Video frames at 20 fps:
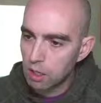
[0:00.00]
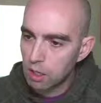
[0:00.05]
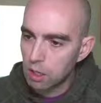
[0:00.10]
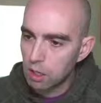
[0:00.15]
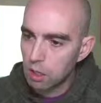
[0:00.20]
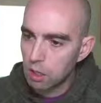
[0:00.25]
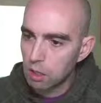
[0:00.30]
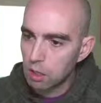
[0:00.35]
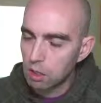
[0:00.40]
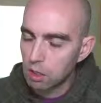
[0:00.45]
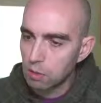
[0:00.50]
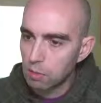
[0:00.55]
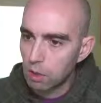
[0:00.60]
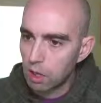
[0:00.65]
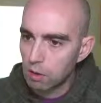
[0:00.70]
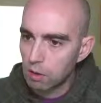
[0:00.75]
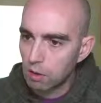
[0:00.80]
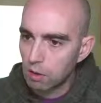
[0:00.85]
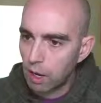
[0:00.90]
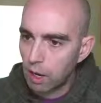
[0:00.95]
all the way
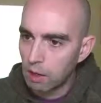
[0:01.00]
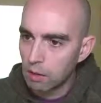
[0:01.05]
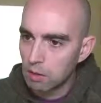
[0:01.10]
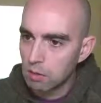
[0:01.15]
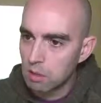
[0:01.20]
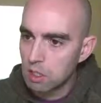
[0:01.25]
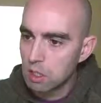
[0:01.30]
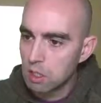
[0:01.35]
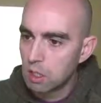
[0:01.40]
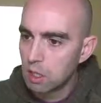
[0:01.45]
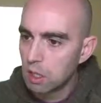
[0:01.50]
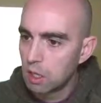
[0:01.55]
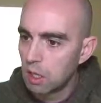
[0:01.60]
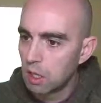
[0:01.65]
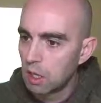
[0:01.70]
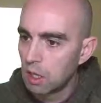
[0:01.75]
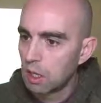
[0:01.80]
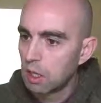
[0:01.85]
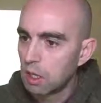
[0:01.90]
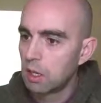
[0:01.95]
around,
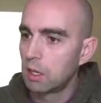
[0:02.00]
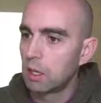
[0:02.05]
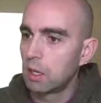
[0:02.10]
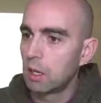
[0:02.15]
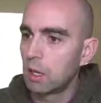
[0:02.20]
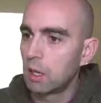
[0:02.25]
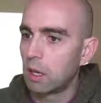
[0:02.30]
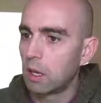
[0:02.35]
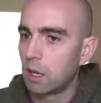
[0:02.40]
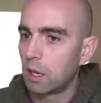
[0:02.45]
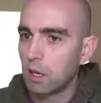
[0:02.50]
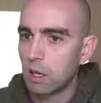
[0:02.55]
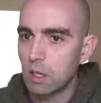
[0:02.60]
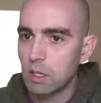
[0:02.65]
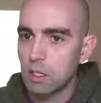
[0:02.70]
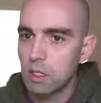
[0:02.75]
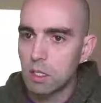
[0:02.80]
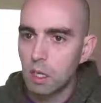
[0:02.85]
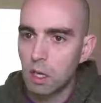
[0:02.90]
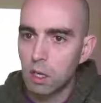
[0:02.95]
like
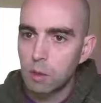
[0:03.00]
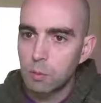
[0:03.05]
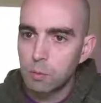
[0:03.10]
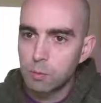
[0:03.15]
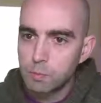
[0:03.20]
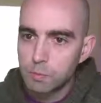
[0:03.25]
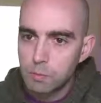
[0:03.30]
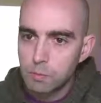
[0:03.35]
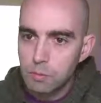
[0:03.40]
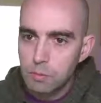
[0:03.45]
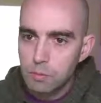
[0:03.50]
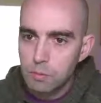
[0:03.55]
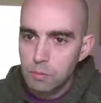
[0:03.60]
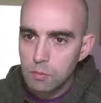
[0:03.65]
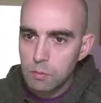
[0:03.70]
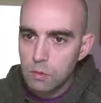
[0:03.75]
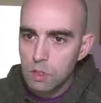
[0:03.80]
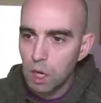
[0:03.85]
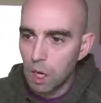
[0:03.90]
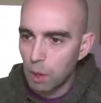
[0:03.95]
so.
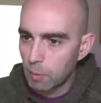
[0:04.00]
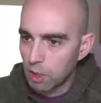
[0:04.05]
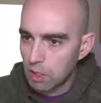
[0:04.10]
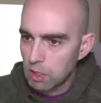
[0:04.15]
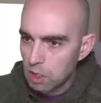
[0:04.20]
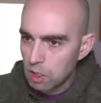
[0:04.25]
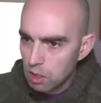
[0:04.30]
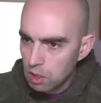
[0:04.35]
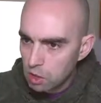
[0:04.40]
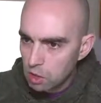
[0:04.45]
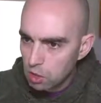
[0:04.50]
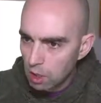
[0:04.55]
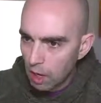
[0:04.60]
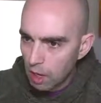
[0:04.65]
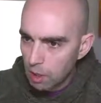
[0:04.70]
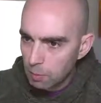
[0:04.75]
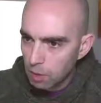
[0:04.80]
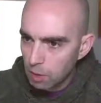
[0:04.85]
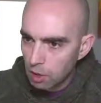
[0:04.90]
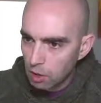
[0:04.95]
I'm actually going to drag
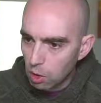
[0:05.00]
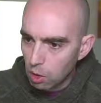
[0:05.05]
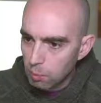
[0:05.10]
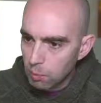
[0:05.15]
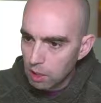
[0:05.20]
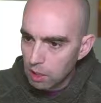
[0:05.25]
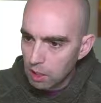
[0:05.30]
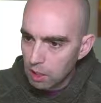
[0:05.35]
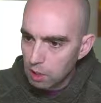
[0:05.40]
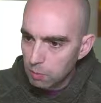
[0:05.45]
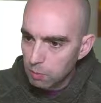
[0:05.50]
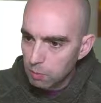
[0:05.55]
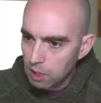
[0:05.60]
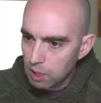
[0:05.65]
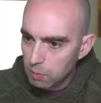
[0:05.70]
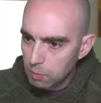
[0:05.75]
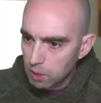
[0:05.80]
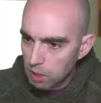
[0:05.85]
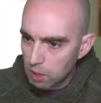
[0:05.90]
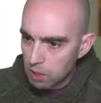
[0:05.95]
mine up a little bit
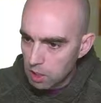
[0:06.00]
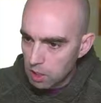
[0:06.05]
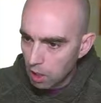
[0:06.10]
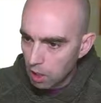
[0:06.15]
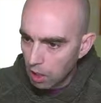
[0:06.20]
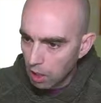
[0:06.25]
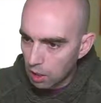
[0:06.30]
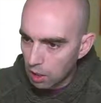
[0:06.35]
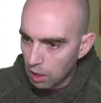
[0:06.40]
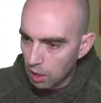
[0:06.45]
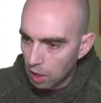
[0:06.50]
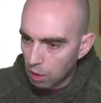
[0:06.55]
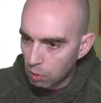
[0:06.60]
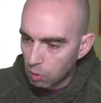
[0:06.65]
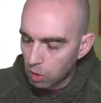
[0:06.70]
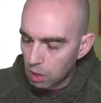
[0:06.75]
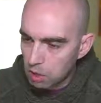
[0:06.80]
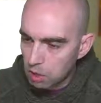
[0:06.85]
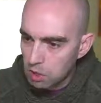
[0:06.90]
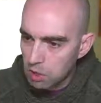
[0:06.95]
because I
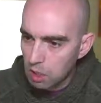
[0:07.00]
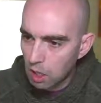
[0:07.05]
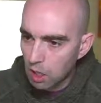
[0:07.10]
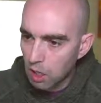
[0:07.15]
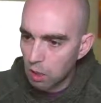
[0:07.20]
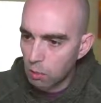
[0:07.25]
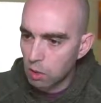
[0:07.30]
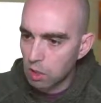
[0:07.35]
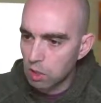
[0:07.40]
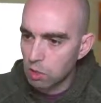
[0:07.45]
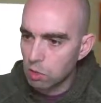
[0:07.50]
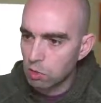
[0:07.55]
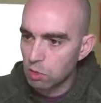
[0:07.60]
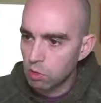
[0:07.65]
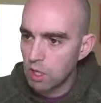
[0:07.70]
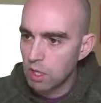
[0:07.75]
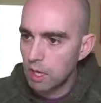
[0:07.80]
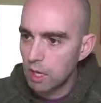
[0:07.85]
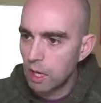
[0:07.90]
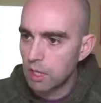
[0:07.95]
want
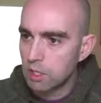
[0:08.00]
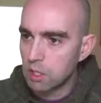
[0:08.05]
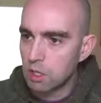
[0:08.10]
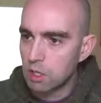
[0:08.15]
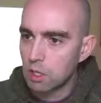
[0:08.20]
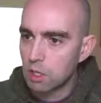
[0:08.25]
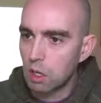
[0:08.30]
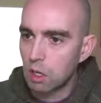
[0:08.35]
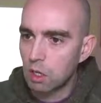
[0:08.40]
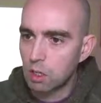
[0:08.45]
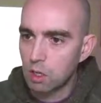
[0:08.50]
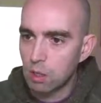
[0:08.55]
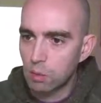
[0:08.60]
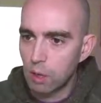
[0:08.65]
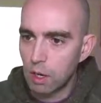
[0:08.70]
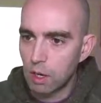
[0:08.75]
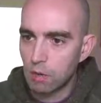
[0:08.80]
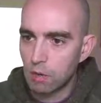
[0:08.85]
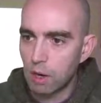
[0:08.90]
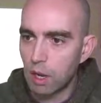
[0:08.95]
green edges all the way
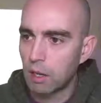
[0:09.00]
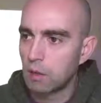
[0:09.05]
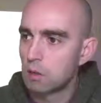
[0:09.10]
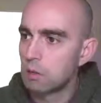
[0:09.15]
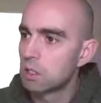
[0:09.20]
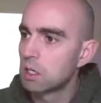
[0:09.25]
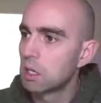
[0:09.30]
around